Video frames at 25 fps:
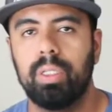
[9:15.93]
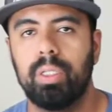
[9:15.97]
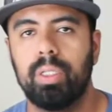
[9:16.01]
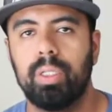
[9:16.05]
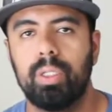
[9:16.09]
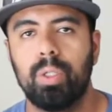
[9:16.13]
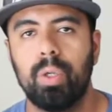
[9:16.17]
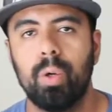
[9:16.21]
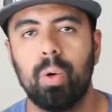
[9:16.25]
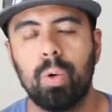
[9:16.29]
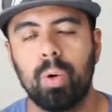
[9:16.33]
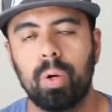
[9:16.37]

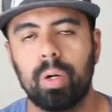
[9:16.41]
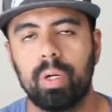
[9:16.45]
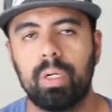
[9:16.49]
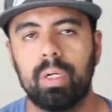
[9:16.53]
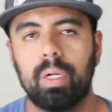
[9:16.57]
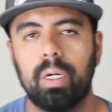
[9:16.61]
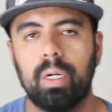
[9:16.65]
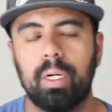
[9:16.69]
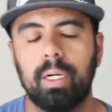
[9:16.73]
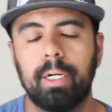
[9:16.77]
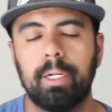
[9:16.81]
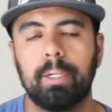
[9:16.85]

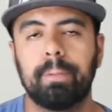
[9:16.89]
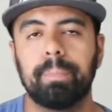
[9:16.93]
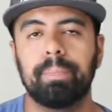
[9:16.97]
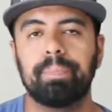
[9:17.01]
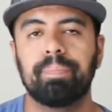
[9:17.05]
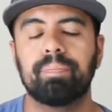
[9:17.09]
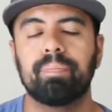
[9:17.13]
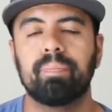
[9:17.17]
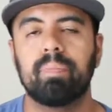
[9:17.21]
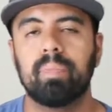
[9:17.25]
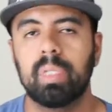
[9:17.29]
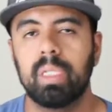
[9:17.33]
your
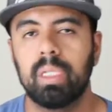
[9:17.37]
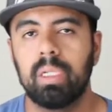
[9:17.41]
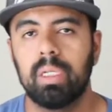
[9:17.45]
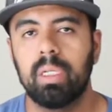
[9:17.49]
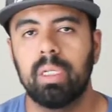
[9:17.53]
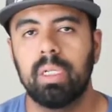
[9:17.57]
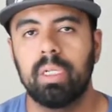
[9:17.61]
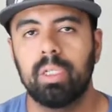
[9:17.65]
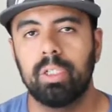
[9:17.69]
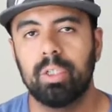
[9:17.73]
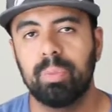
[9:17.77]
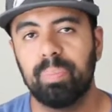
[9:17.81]

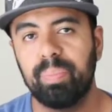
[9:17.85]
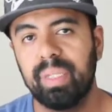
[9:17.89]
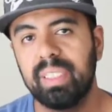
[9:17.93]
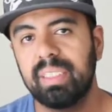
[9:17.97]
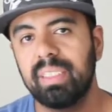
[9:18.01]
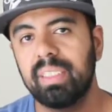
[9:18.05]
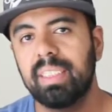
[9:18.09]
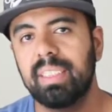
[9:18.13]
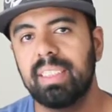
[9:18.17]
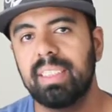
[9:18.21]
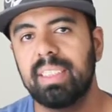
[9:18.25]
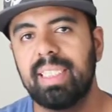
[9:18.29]

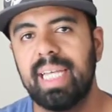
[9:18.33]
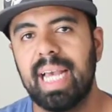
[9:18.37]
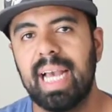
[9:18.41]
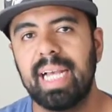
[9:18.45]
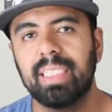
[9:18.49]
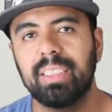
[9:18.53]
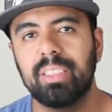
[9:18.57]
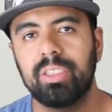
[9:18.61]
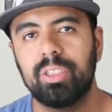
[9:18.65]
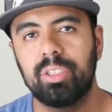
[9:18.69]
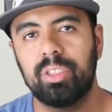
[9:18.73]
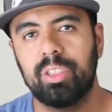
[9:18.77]
business
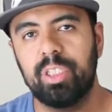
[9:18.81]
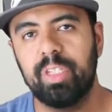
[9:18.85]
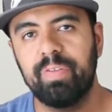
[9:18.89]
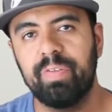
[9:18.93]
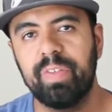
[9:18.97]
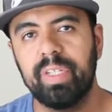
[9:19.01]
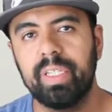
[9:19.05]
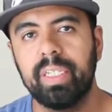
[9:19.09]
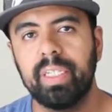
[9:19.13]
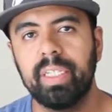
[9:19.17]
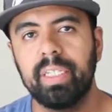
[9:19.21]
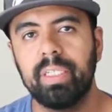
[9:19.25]
tax
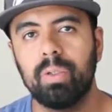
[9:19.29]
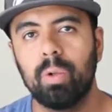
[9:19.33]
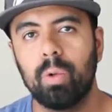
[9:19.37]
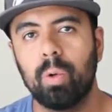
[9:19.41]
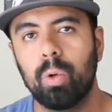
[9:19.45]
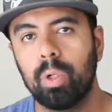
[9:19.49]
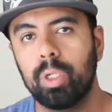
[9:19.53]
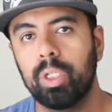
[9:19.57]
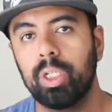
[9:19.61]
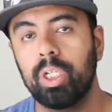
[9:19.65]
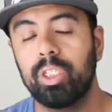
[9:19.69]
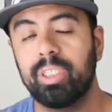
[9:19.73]
certificate
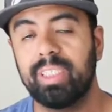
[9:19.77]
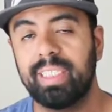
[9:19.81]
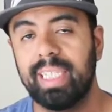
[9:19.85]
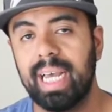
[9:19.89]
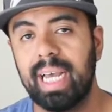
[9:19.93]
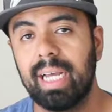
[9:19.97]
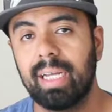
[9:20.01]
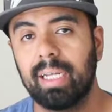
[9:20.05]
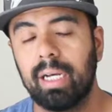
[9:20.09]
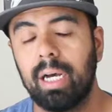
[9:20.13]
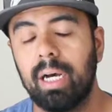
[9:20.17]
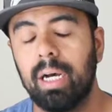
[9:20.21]
or
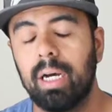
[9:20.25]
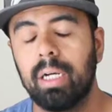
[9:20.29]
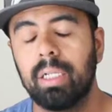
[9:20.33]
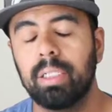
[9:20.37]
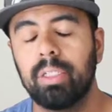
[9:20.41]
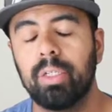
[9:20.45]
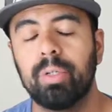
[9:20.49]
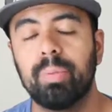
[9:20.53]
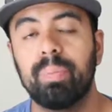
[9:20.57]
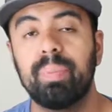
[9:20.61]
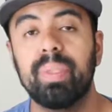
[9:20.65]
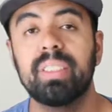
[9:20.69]

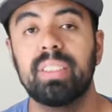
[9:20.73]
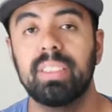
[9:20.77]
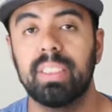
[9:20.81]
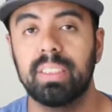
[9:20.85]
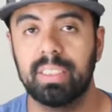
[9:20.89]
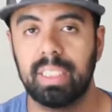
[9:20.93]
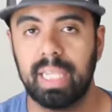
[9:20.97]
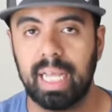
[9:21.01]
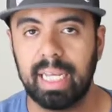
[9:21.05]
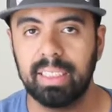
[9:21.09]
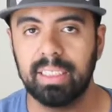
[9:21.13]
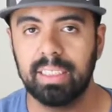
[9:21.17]
your
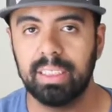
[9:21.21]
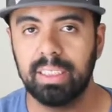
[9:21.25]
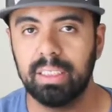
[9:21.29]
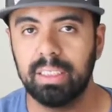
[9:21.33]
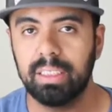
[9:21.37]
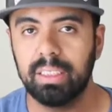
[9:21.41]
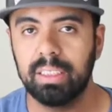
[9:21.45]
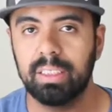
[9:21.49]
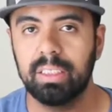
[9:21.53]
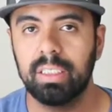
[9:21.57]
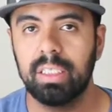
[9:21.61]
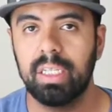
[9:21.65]
business
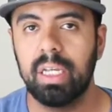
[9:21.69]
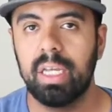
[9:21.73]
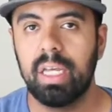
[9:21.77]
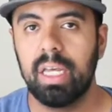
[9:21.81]
license.